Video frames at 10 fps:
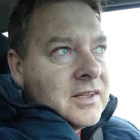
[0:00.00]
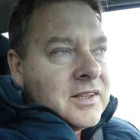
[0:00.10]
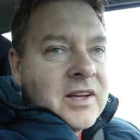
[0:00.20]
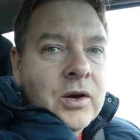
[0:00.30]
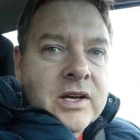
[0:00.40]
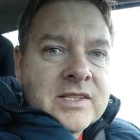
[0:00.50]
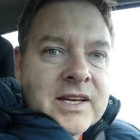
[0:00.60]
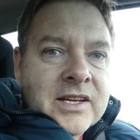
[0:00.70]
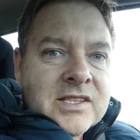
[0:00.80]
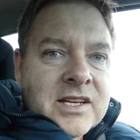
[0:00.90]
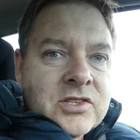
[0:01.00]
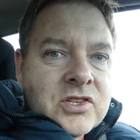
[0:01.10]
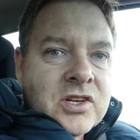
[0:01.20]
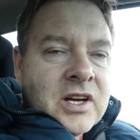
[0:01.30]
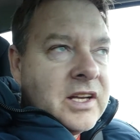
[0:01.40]
dare I say,
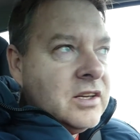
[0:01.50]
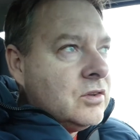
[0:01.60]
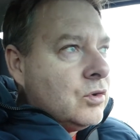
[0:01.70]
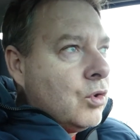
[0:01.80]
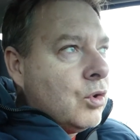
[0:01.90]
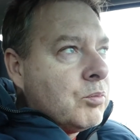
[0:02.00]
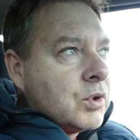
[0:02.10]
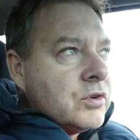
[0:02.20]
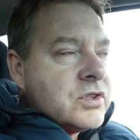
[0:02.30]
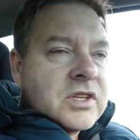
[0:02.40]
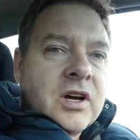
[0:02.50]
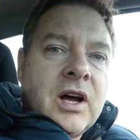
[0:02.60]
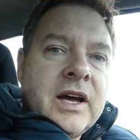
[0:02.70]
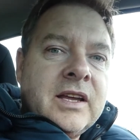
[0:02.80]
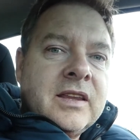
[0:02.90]
sunshine or blue
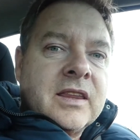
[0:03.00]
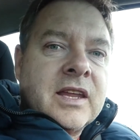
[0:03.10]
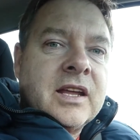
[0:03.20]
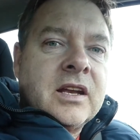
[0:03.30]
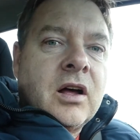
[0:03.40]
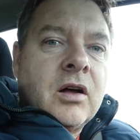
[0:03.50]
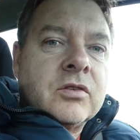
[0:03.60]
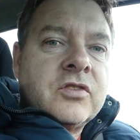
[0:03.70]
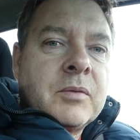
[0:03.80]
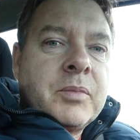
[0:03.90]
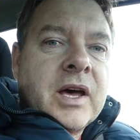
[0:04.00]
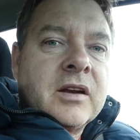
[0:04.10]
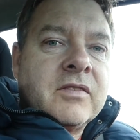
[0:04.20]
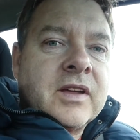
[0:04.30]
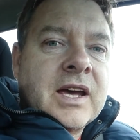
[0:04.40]
sky, then I'll jump out
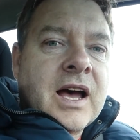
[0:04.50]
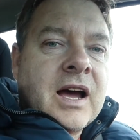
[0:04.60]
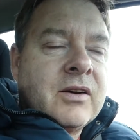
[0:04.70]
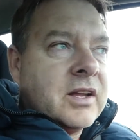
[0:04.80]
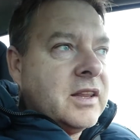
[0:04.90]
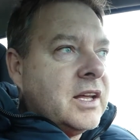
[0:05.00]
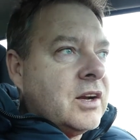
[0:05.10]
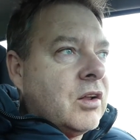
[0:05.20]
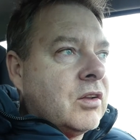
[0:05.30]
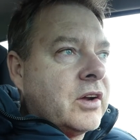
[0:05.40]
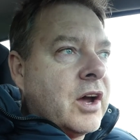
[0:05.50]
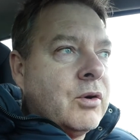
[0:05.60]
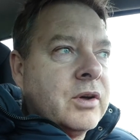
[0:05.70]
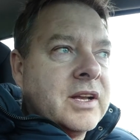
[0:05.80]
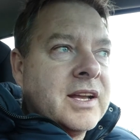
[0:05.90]
of the car and then I'll
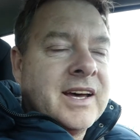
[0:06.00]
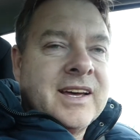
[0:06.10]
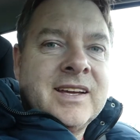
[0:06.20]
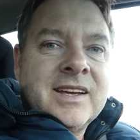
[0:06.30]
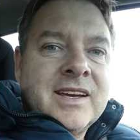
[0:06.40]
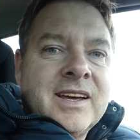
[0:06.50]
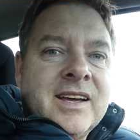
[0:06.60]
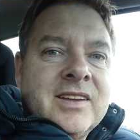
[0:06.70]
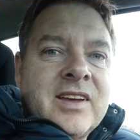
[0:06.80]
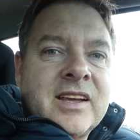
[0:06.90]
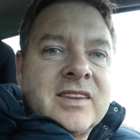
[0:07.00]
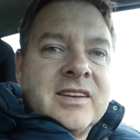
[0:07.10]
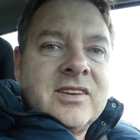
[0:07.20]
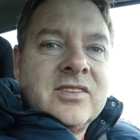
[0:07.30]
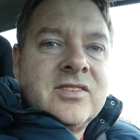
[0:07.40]
go and take
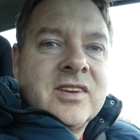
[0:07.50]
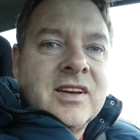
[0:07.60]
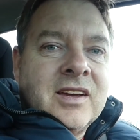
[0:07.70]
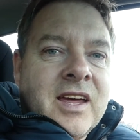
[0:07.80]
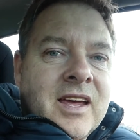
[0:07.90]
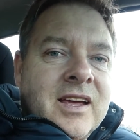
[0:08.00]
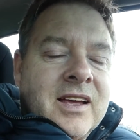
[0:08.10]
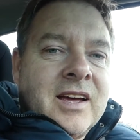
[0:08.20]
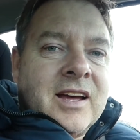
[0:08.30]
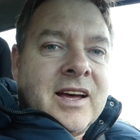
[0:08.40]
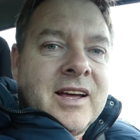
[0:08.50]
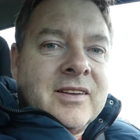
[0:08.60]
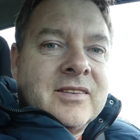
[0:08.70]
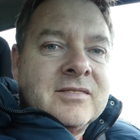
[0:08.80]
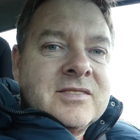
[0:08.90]
these
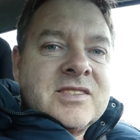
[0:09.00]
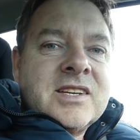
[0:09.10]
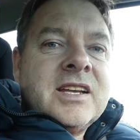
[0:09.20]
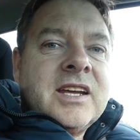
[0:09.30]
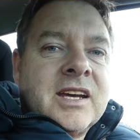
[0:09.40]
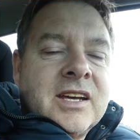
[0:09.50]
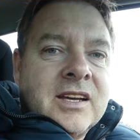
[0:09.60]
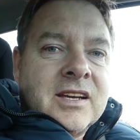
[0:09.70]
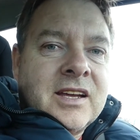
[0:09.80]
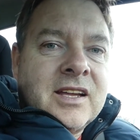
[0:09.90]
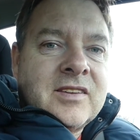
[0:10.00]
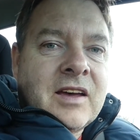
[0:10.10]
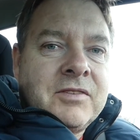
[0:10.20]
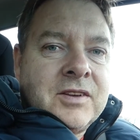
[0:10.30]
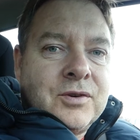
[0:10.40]
scenic
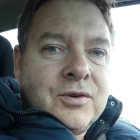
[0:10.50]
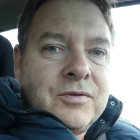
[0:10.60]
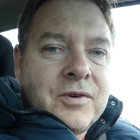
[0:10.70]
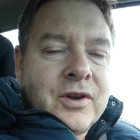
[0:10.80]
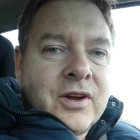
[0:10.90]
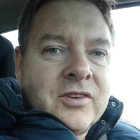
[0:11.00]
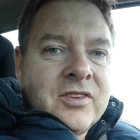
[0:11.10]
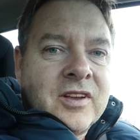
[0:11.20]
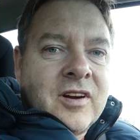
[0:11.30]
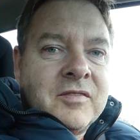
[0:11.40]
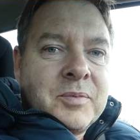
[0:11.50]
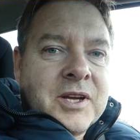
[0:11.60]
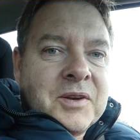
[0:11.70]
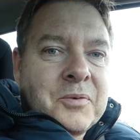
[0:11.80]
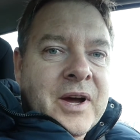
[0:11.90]
daffodil photos that I've
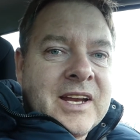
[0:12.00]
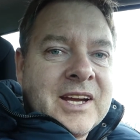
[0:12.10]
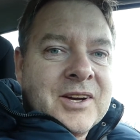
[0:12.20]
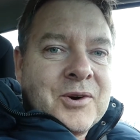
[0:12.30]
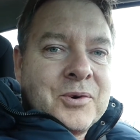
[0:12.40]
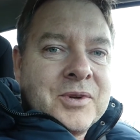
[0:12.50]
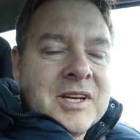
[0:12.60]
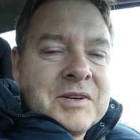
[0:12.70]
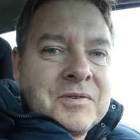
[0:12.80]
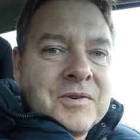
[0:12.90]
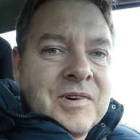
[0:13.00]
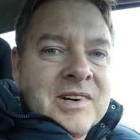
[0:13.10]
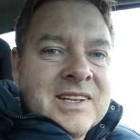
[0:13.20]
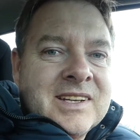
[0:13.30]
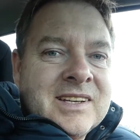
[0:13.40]
been waiting all year for.